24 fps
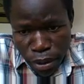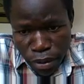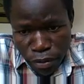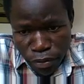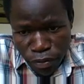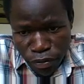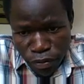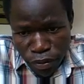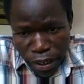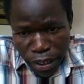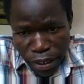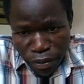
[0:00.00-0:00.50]

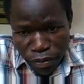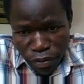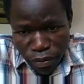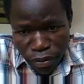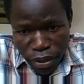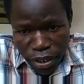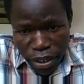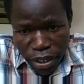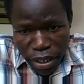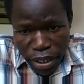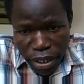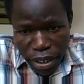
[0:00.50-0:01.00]

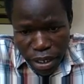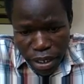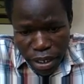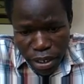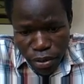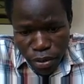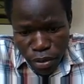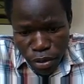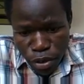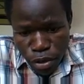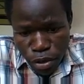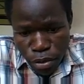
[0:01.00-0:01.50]
5.
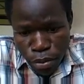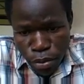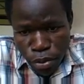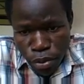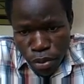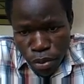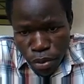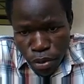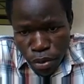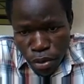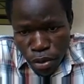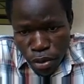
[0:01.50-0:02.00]
Now you put
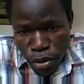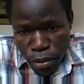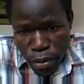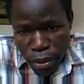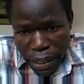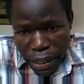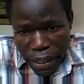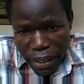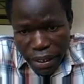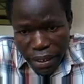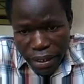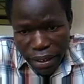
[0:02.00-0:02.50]
comma
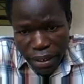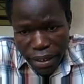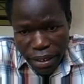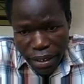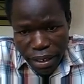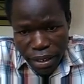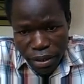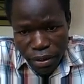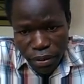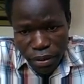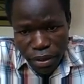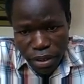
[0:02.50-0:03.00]
again.
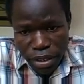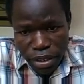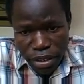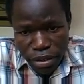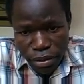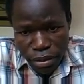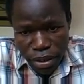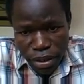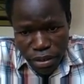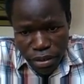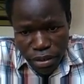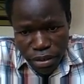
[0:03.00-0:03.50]
Now this
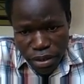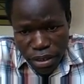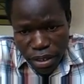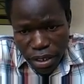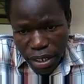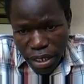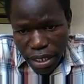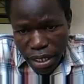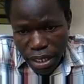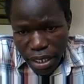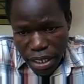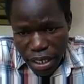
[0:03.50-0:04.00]
one, you see
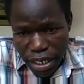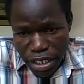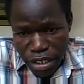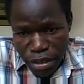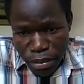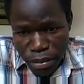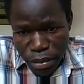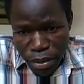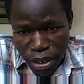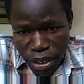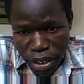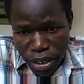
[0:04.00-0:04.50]
it's
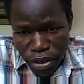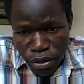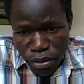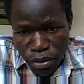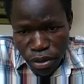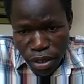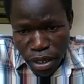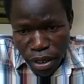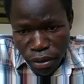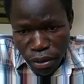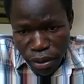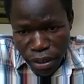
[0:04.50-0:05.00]
bringing you
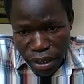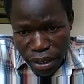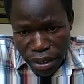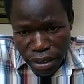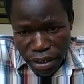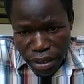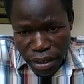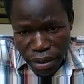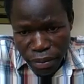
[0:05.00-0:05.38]
the orders.